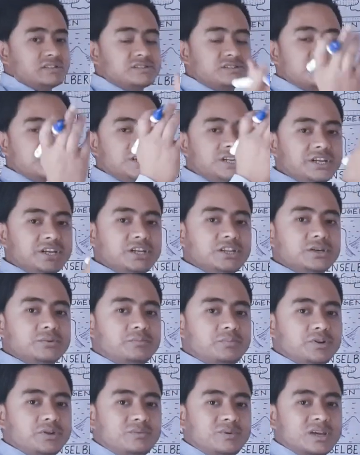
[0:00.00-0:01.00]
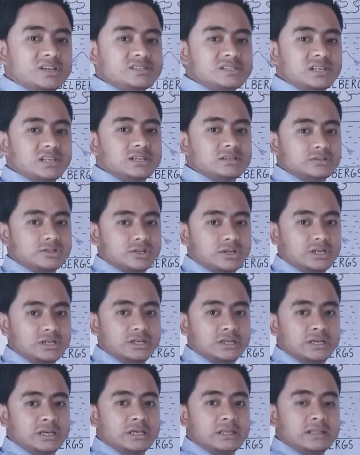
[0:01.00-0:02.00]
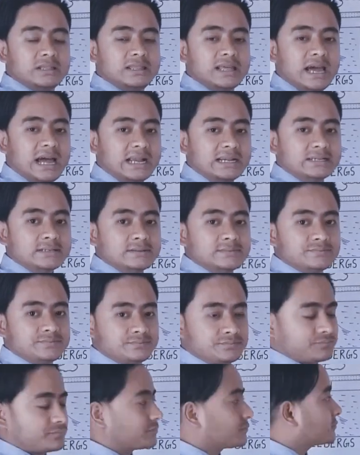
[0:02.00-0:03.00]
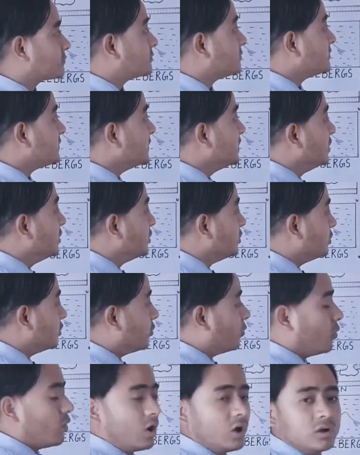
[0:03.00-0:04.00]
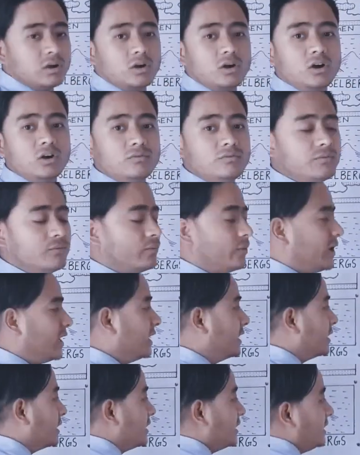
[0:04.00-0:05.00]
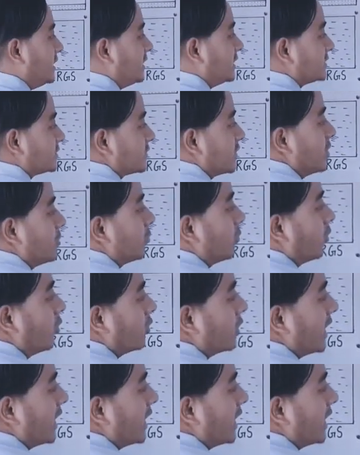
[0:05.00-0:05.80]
studied in the previous lesson that the work of wind is more